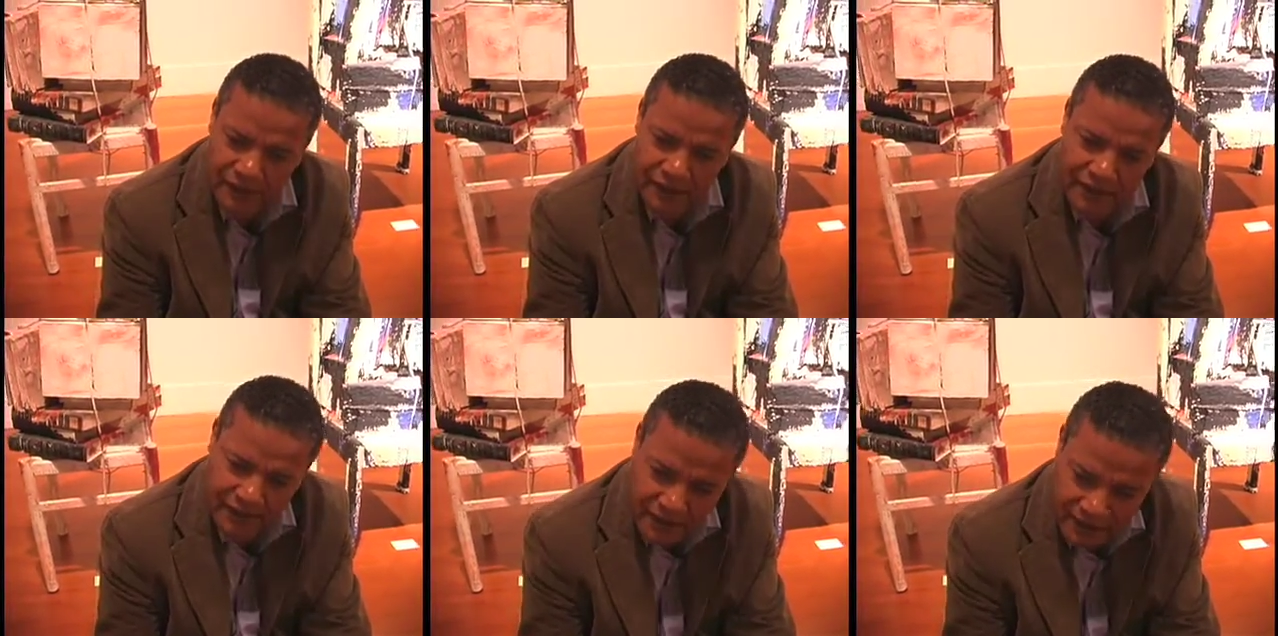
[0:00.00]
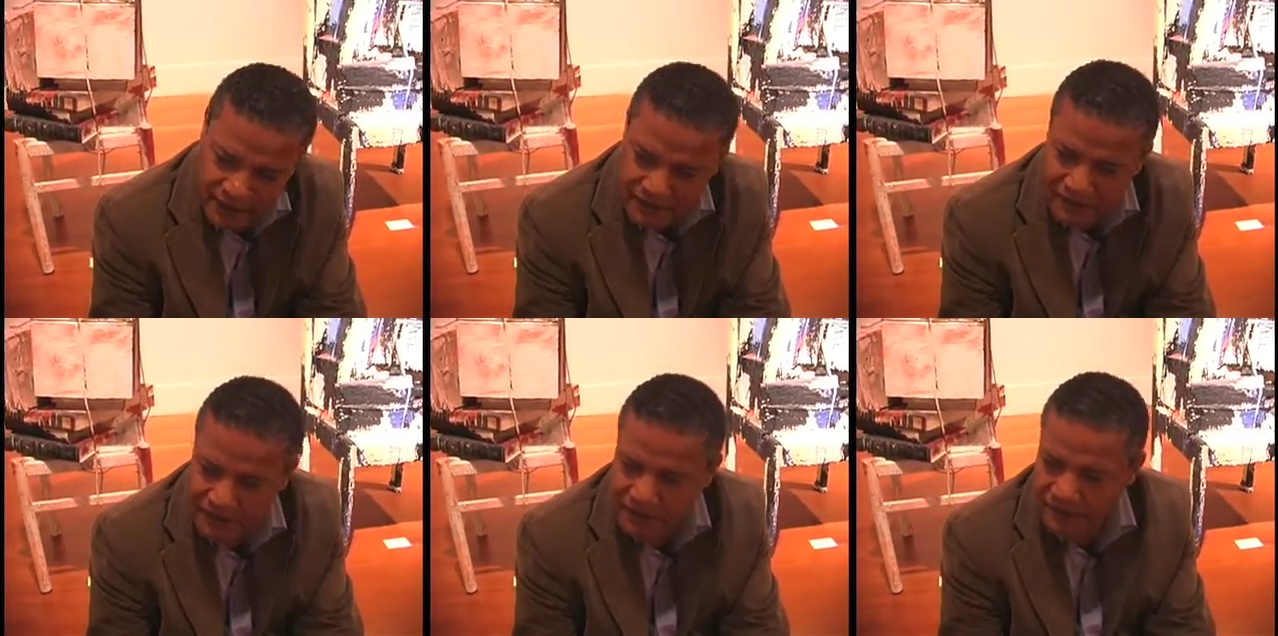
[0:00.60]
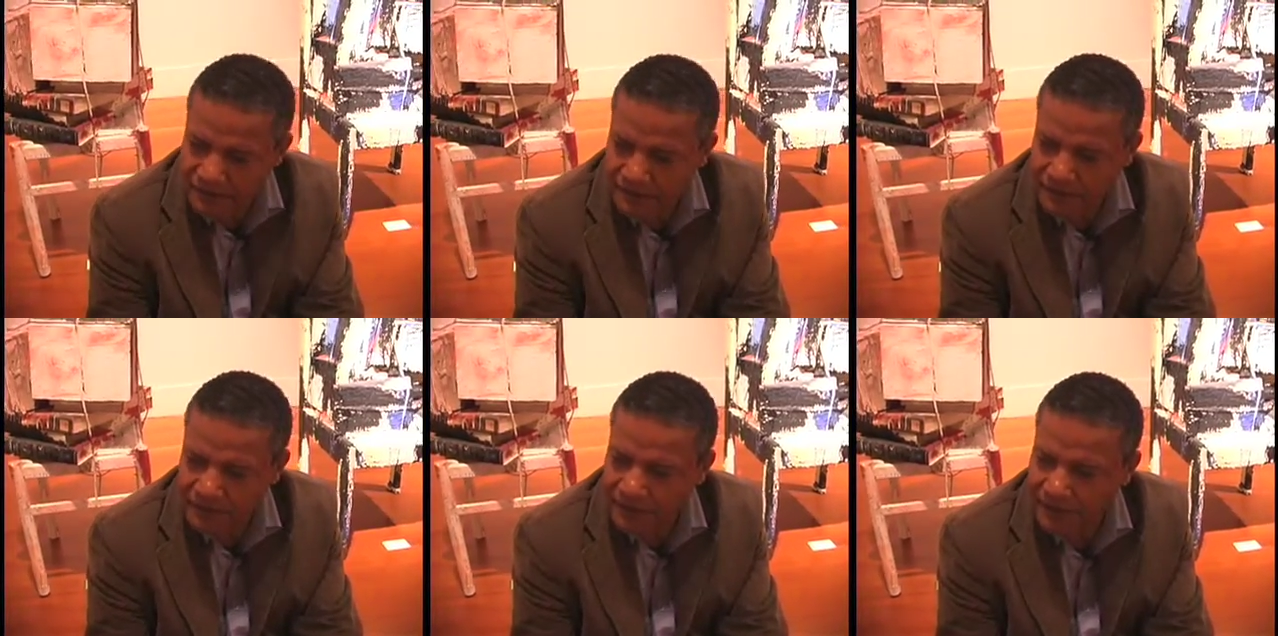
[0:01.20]
a thinker,
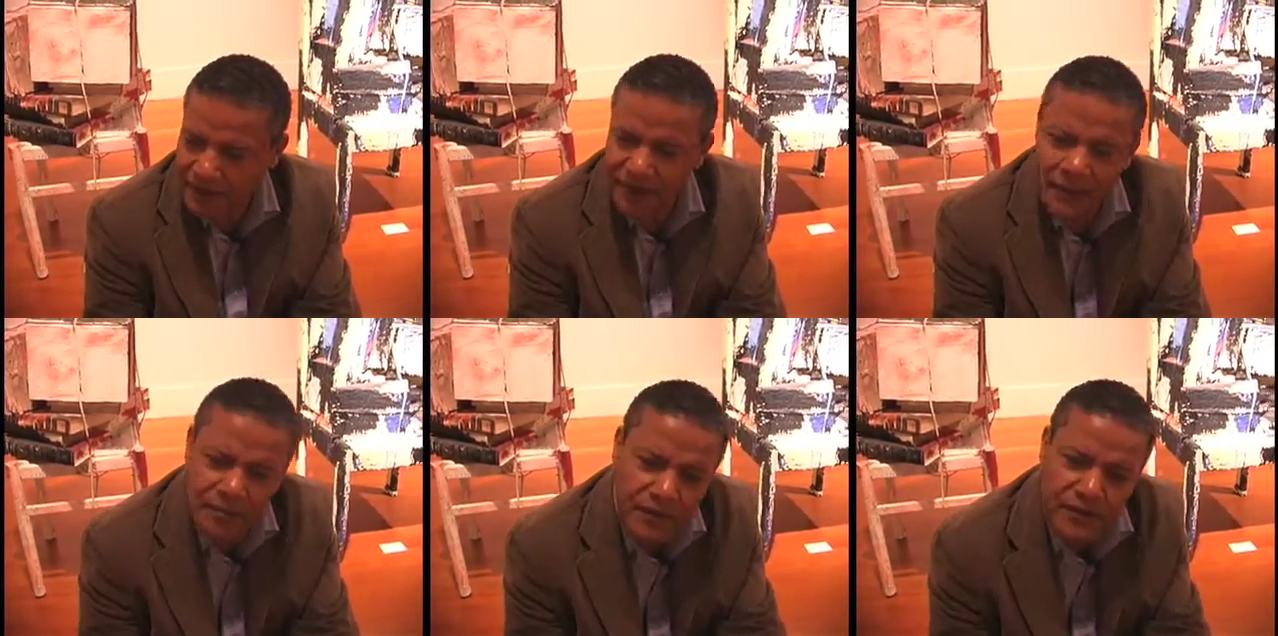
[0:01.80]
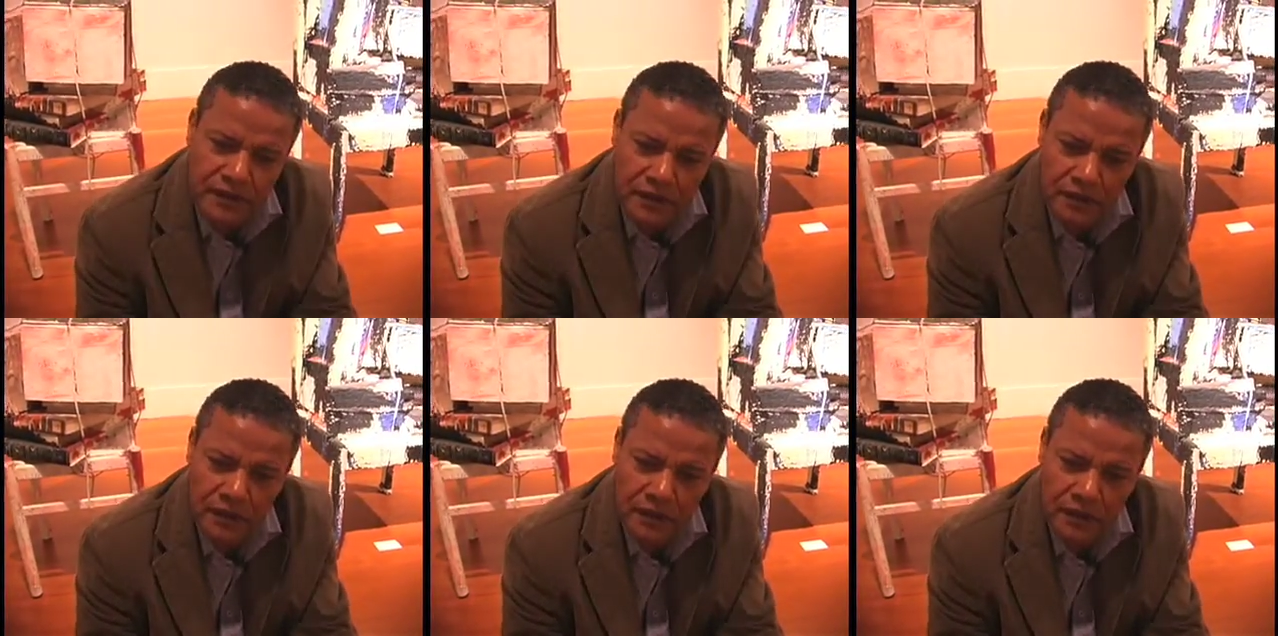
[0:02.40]
any person